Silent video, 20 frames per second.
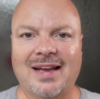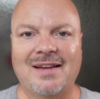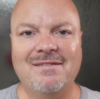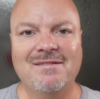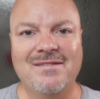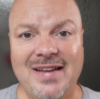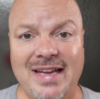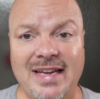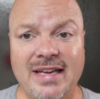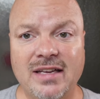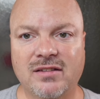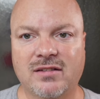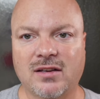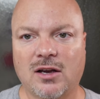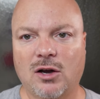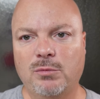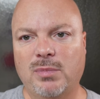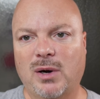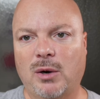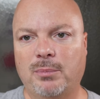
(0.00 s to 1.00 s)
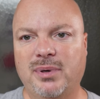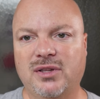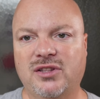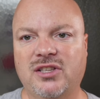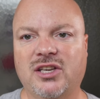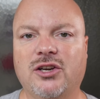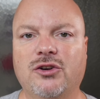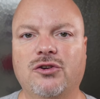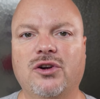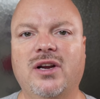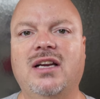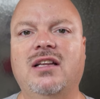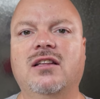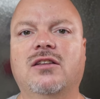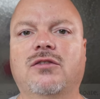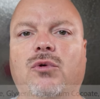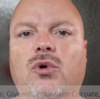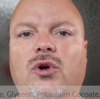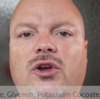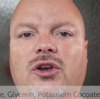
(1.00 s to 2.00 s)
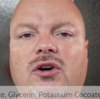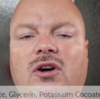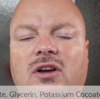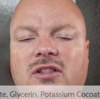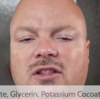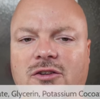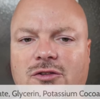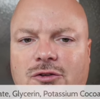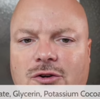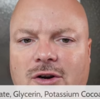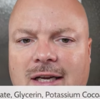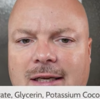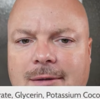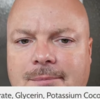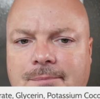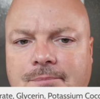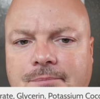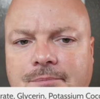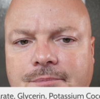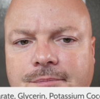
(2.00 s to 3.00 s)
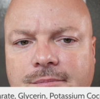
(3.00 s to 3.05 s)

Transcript: a vegan soap. I'll put the ingredients for you on the screen